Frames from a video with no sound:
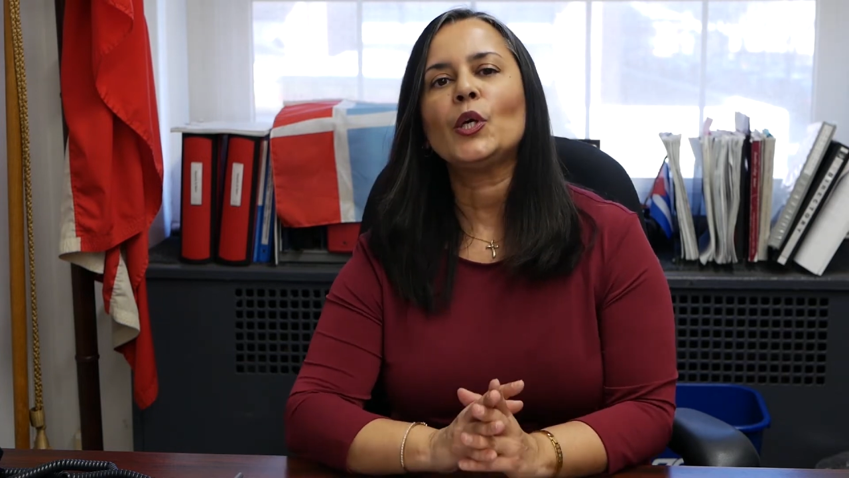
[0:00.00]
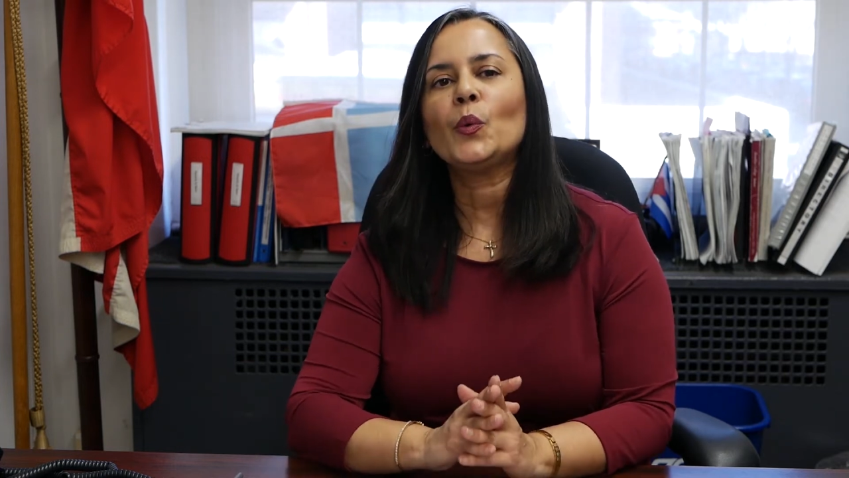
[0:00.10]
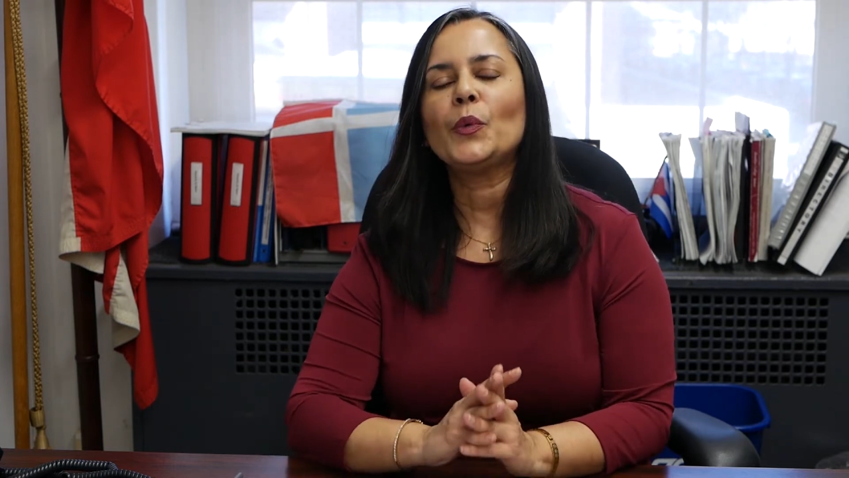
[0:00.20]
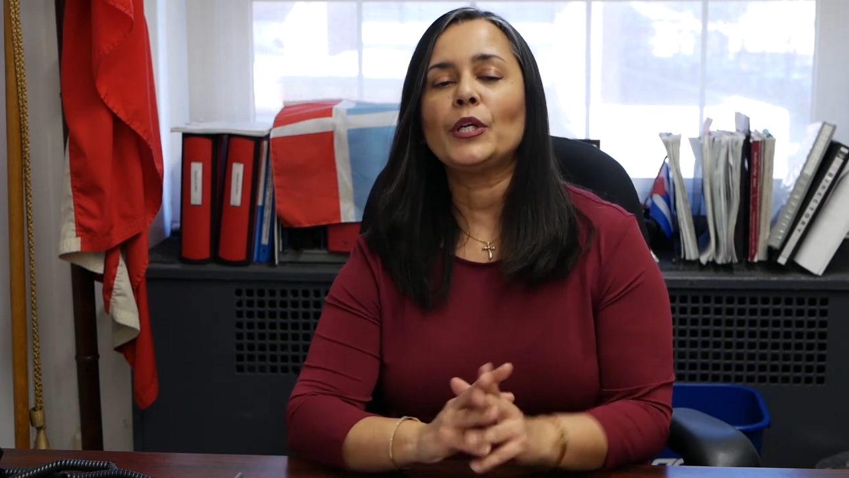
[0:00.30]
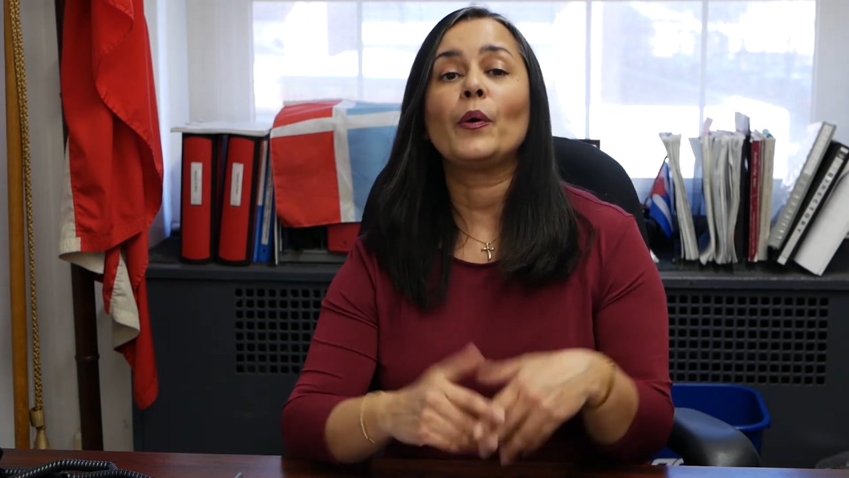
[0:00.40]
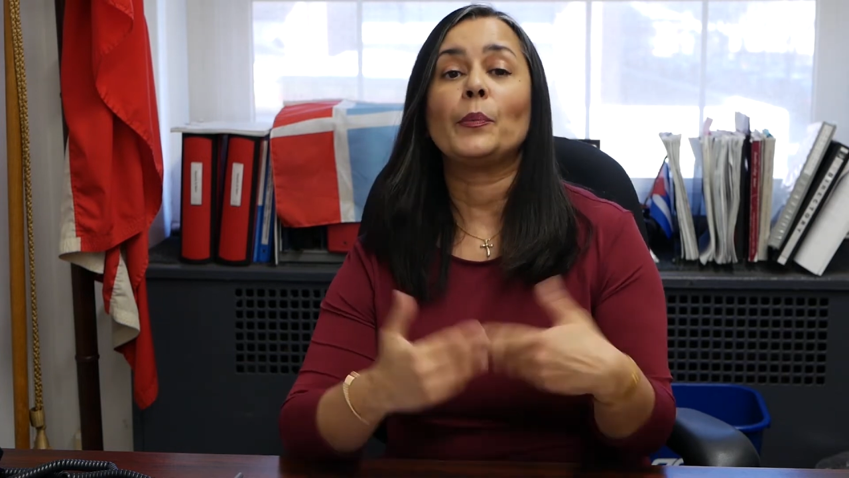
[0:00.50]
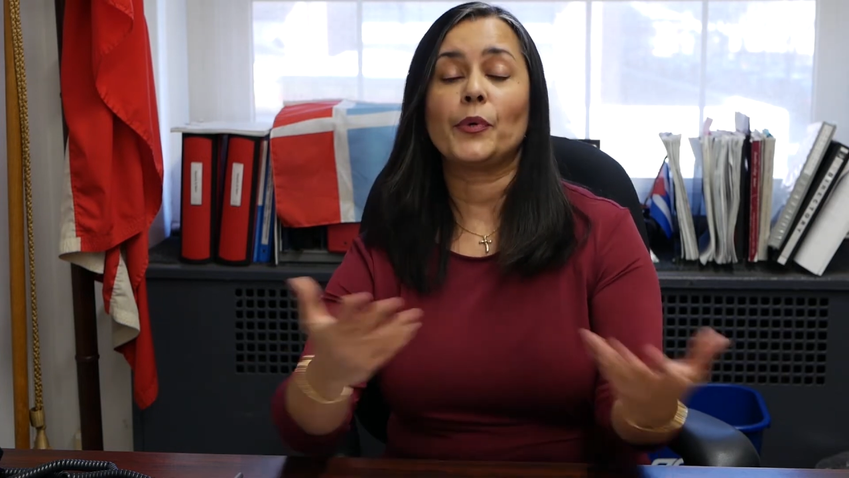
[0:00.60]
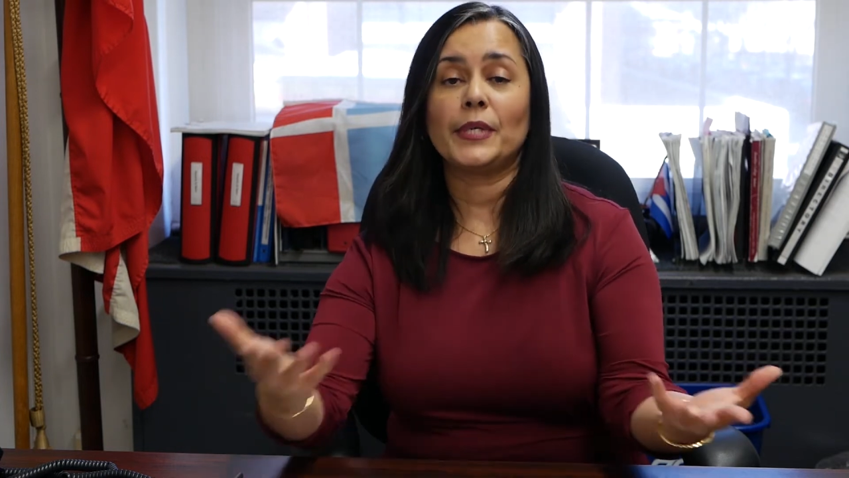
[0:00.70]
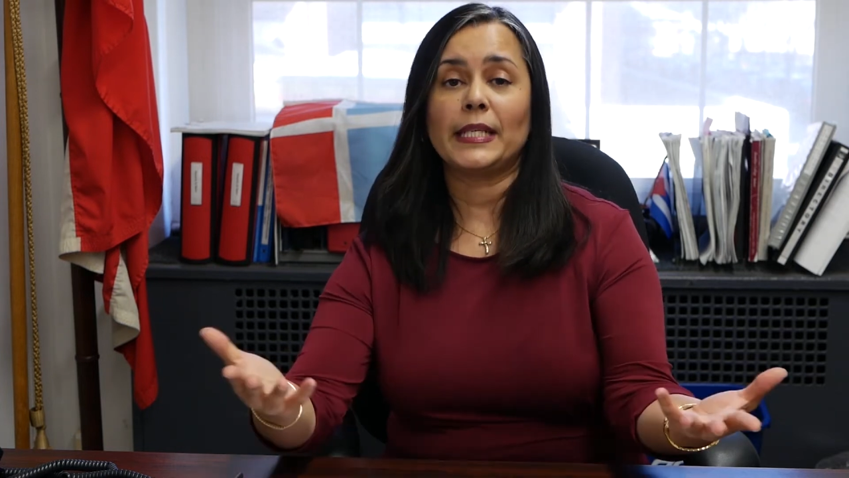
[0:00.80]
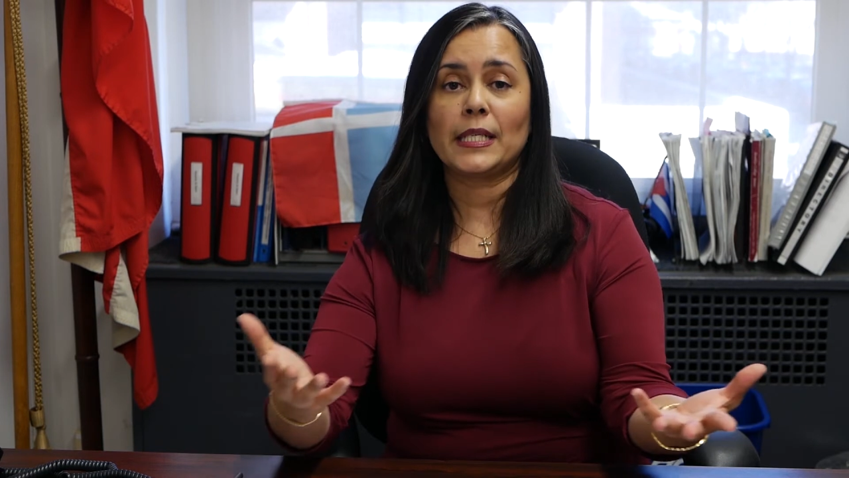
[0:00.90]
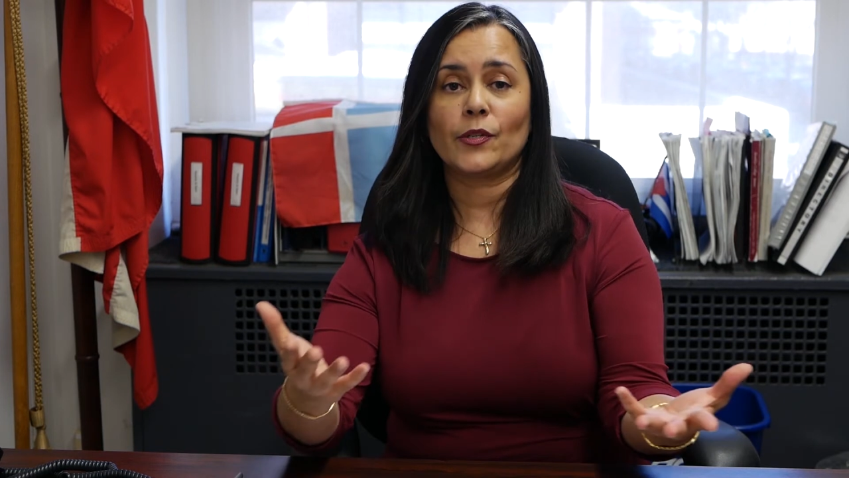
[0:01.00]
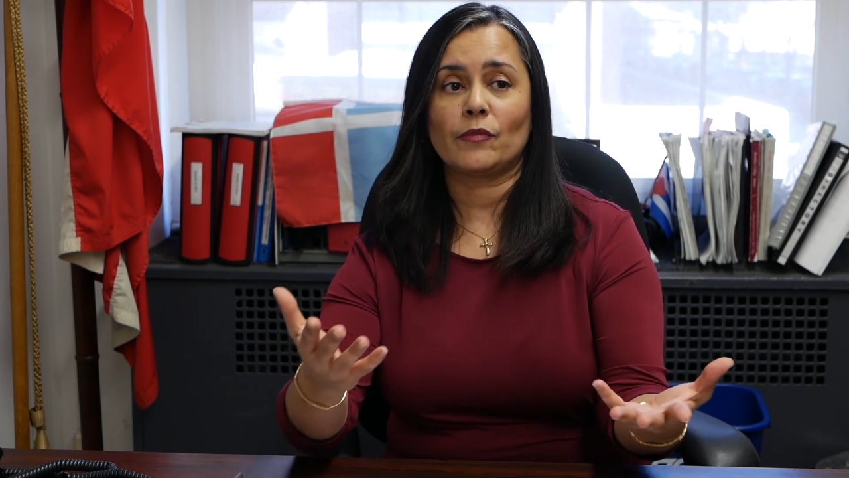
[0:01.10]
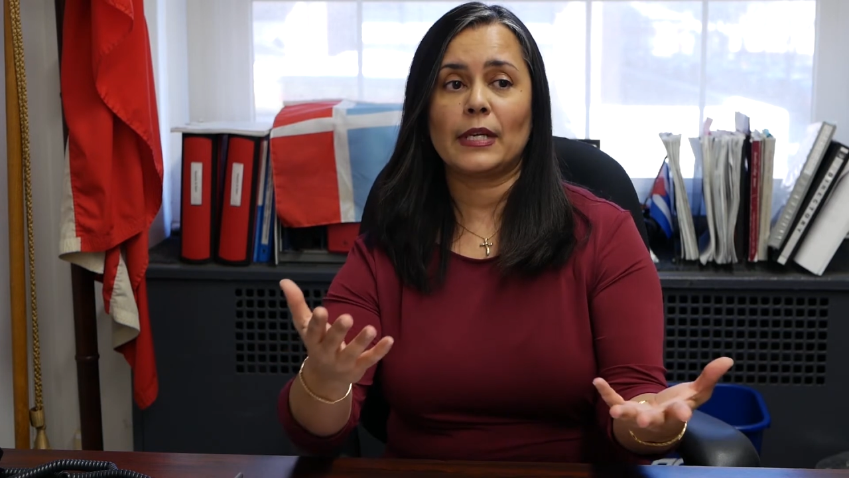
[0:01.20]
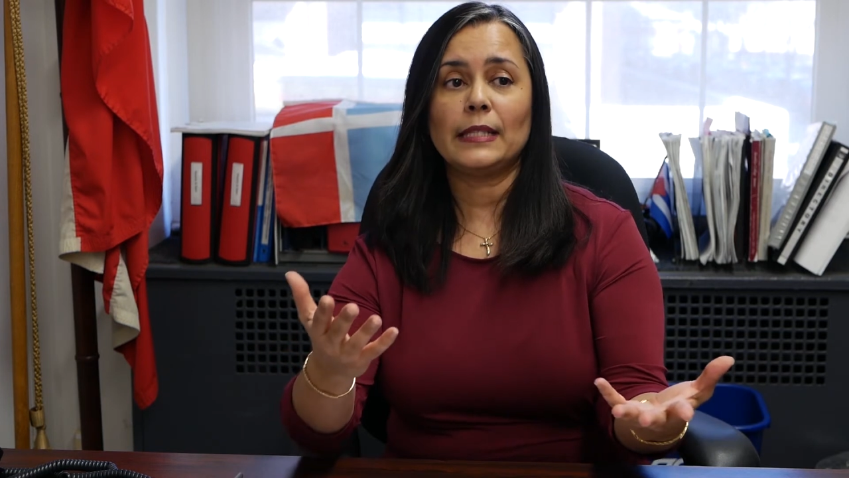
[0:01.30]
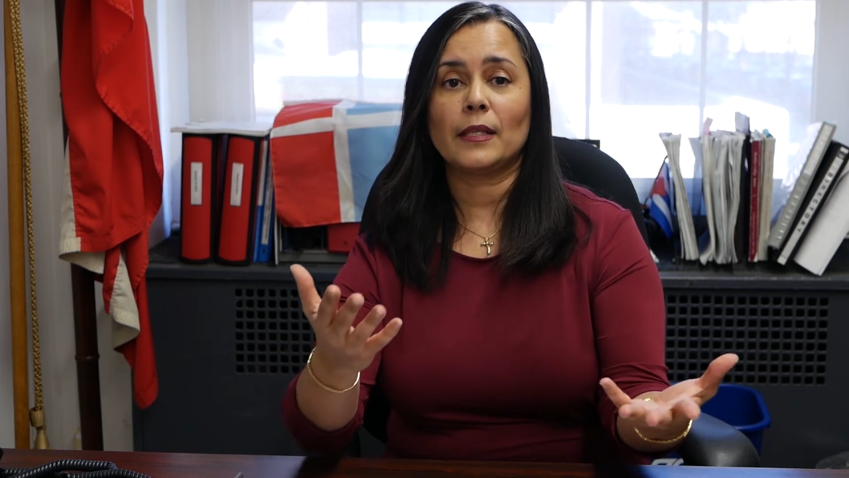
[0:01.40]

we know how important it is, right?